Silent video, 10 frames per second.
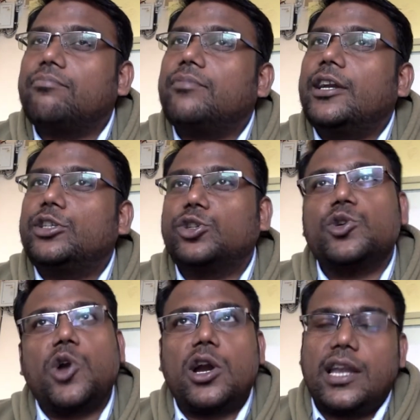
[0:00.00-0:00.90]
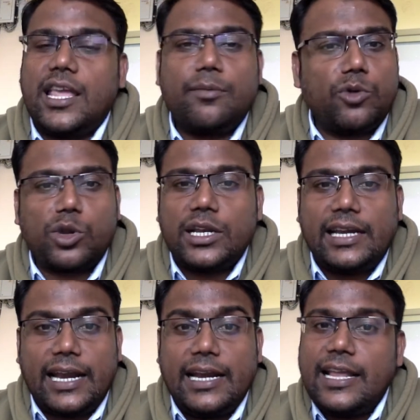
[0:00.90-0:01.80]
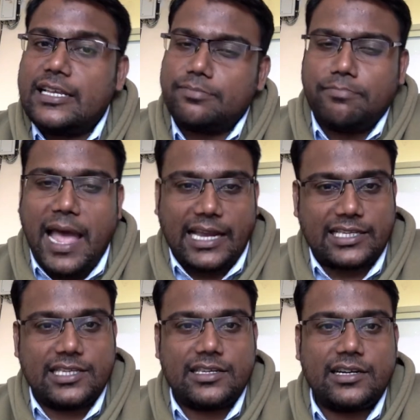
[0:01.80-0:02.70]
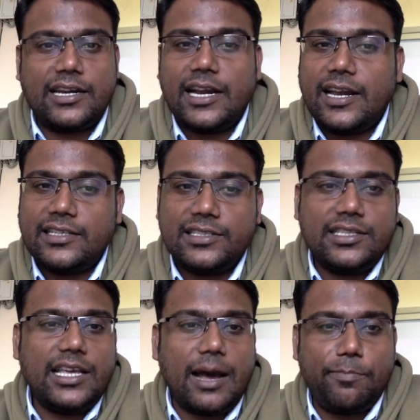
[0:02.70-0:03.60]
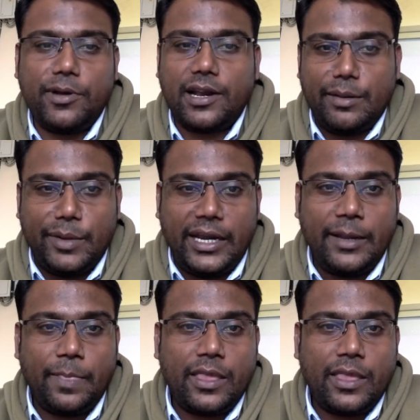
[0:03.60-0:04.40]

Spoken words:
it should not take more than 10 days max. 10 days is the upper limit.